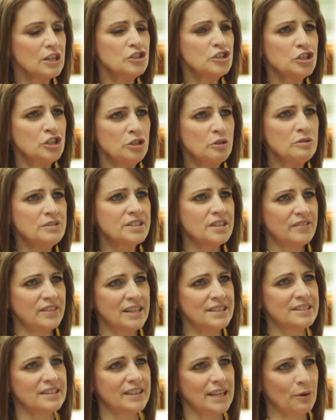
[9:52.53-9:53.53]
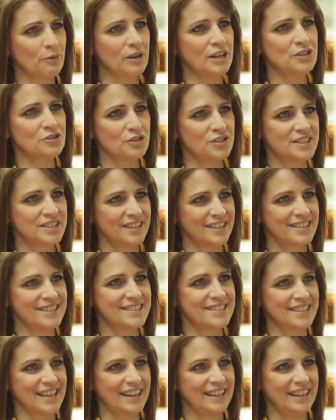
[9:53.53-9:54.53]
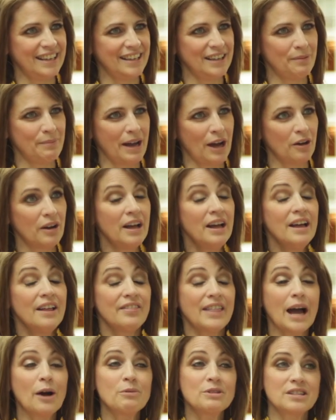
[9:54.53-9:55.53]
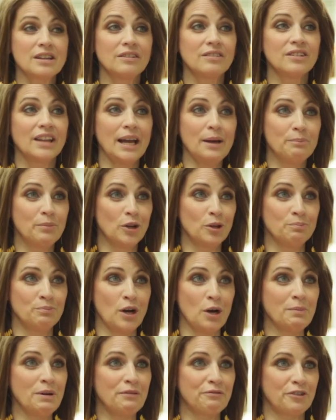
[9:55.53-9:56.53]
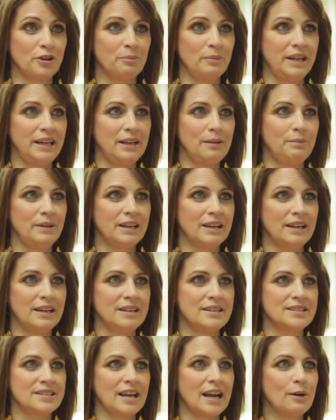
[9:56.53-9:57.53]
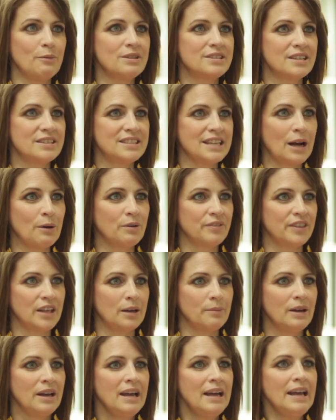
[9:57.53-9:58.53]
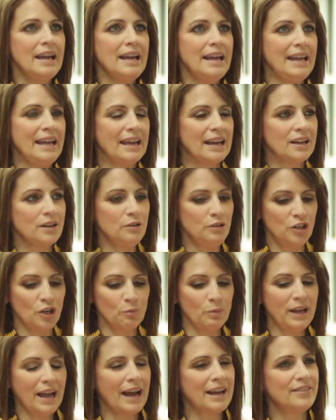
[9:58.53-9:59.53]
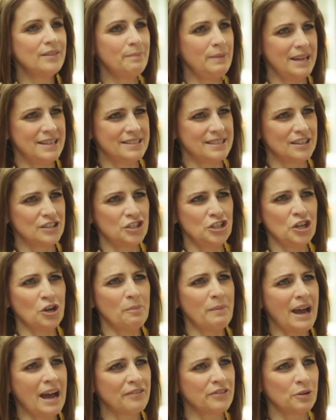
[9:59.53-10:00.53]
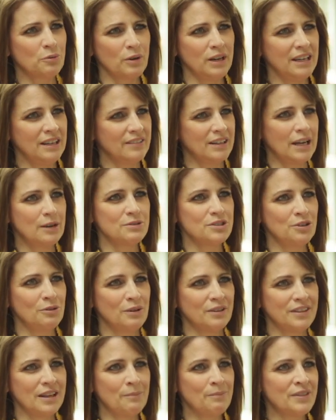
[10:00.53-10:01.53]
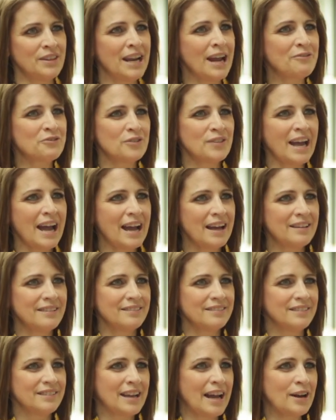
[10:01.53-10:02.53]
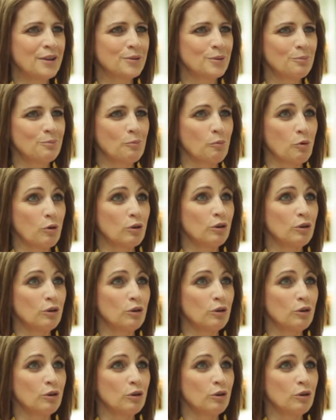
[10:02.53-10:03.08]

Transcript: choose the things that they were interested in studying about. That was a light bulb moment for me because I would sit down with them, and you know we had the basics, you know math and reading that I was doing with them. But then after that, kind of the